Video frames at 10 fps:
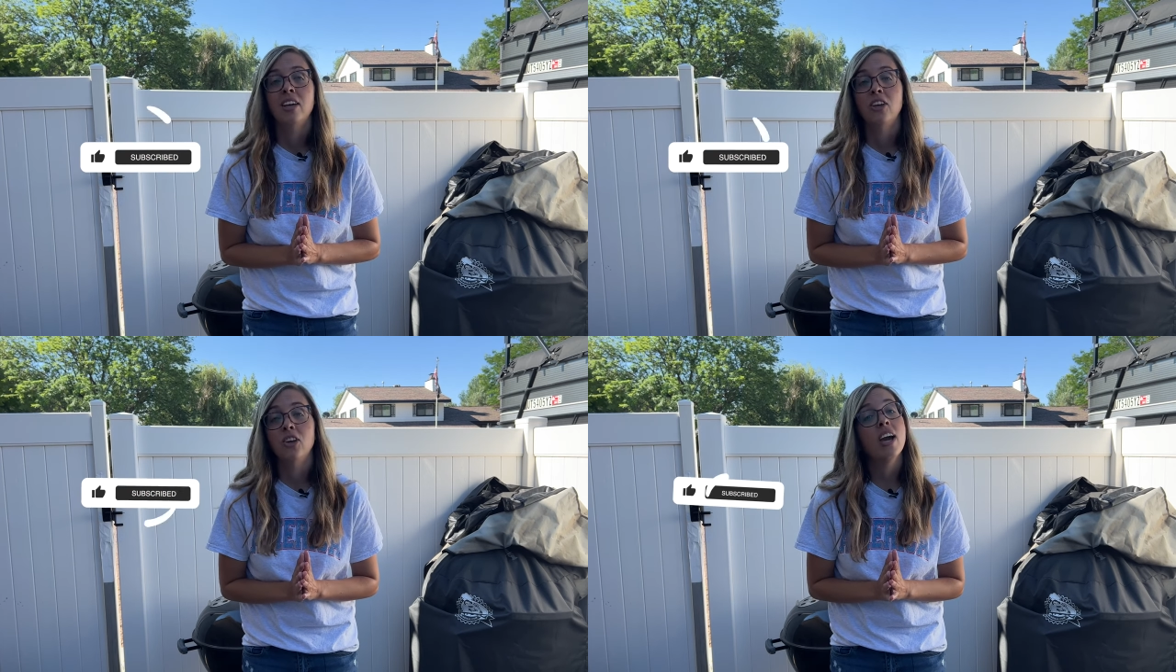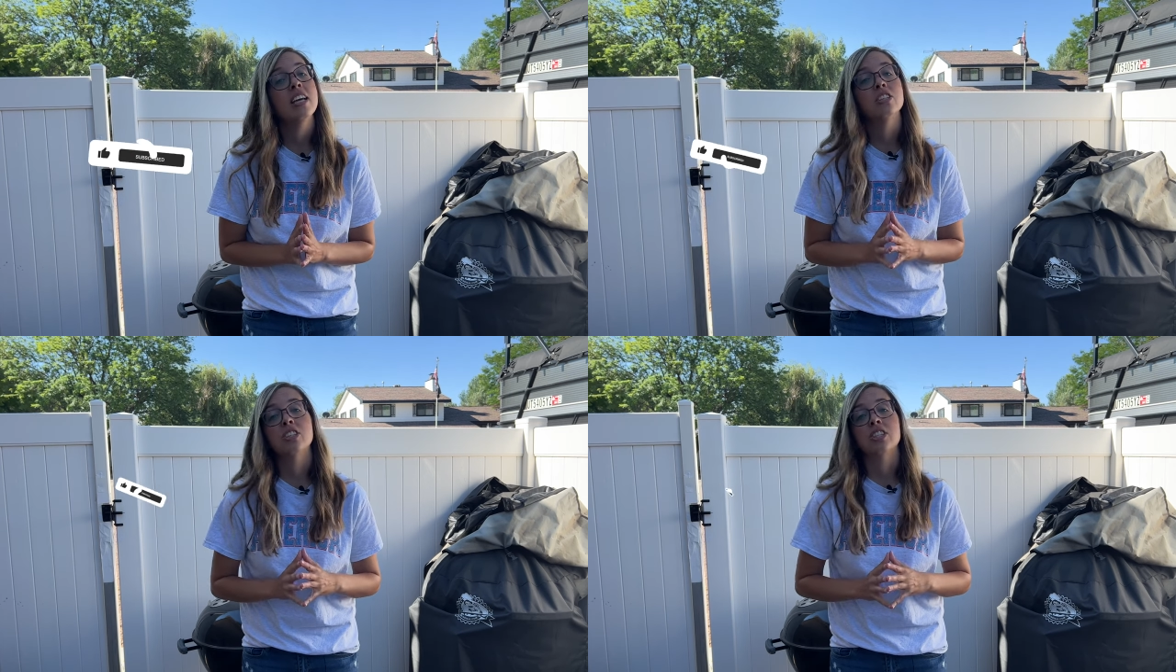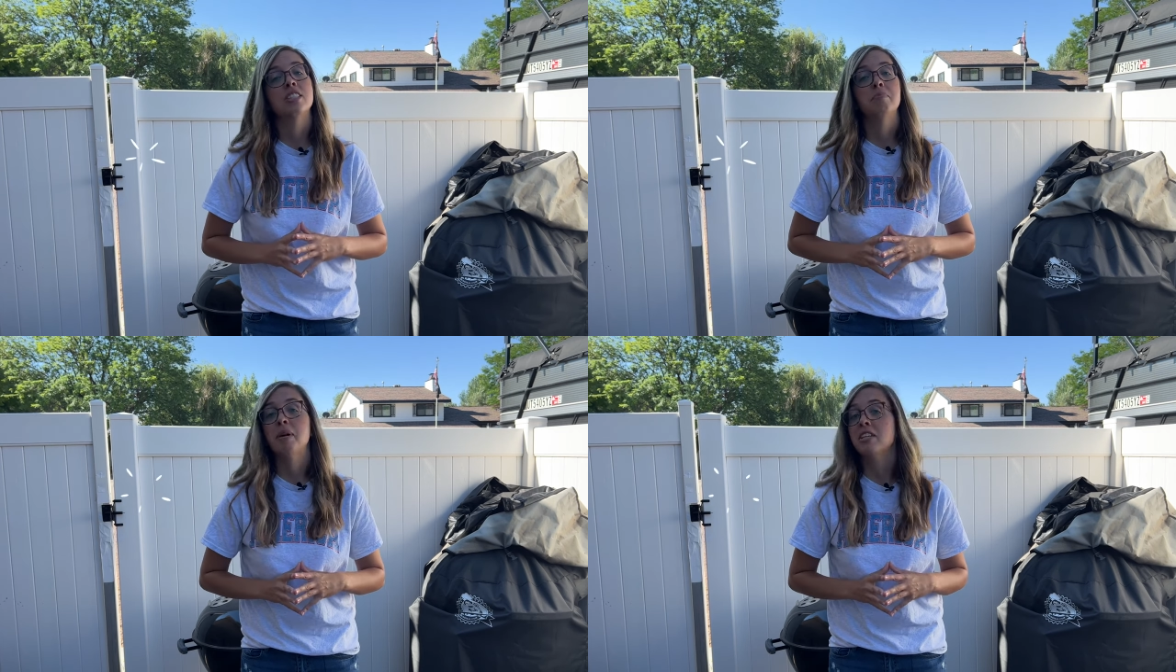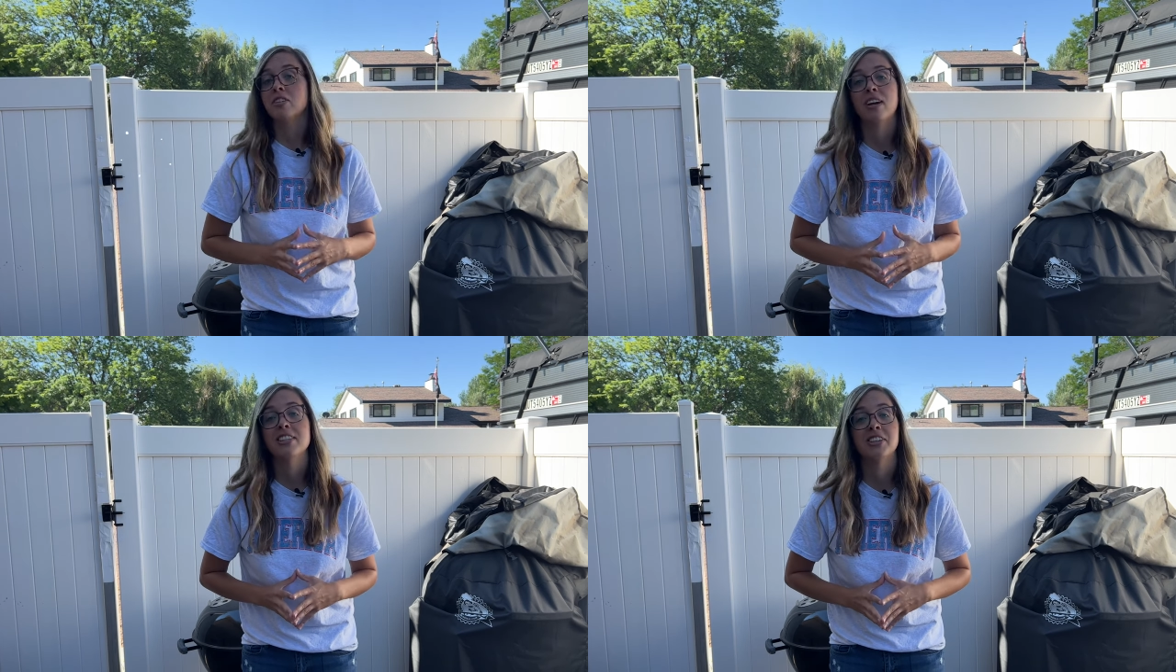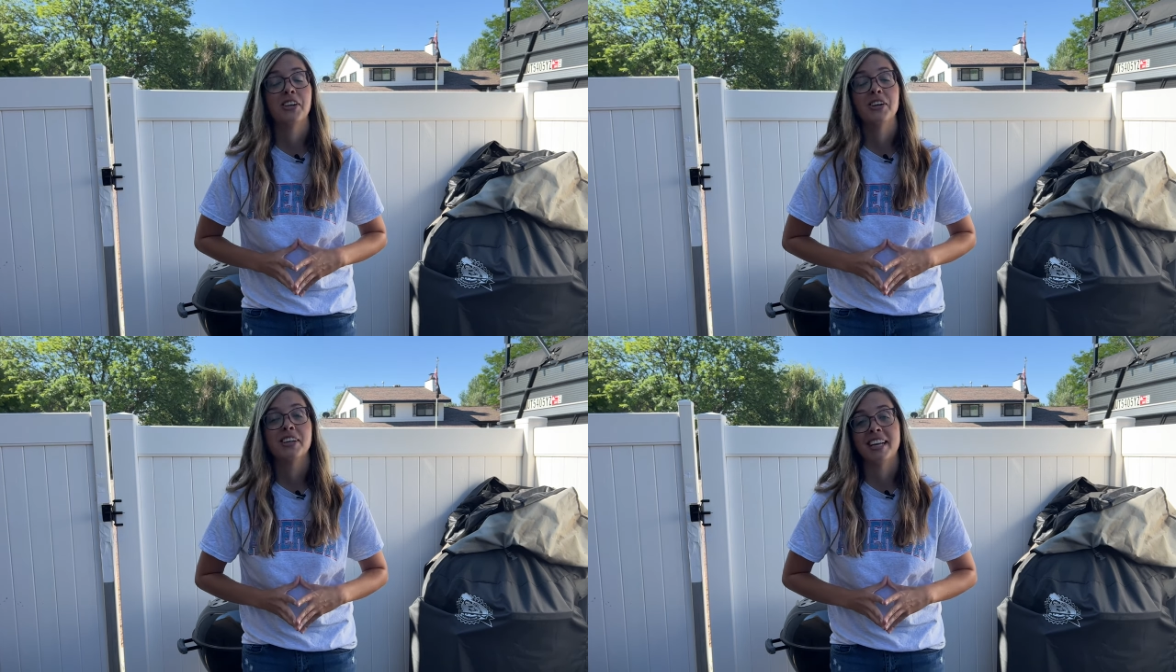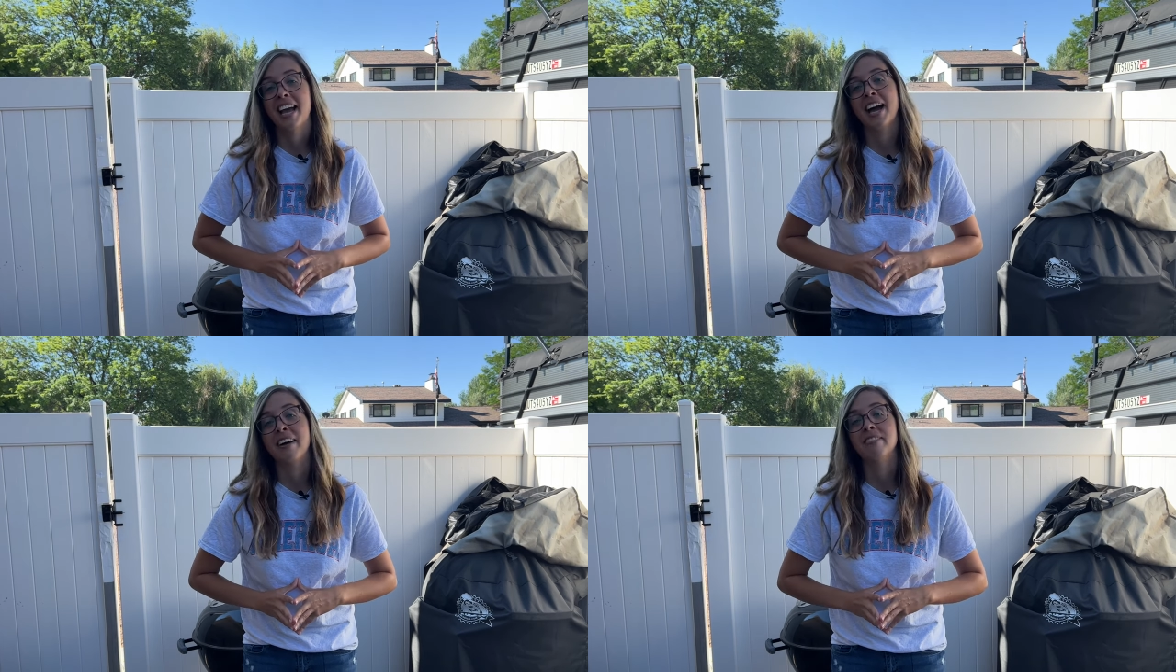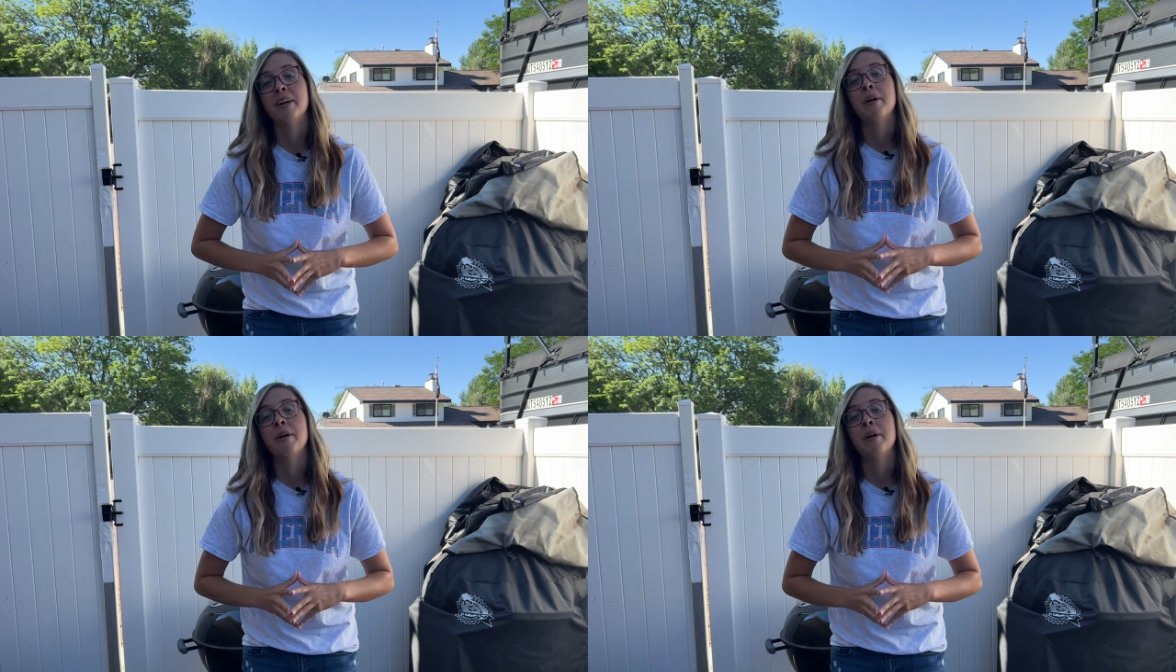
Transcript: You guys are just the best friends a girl could have.